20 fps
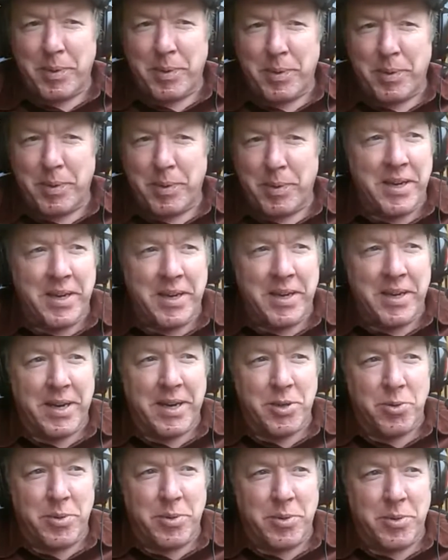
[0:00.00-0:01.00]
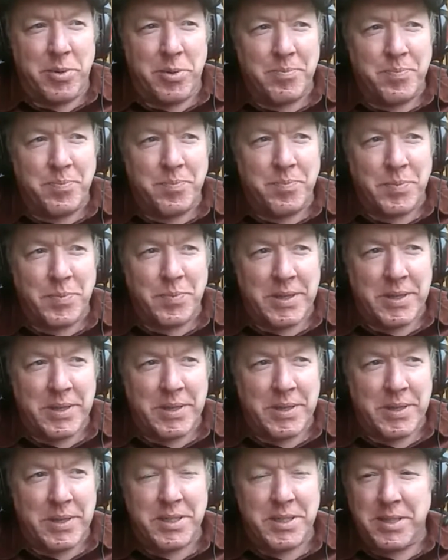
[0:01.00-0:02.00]
spring here, so
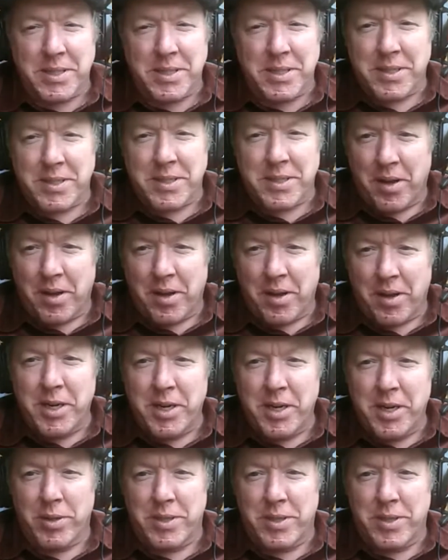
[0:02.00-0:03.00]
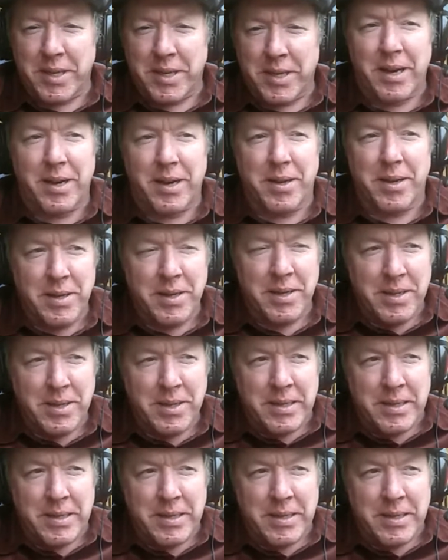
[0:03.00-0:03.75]
it's rather cold still.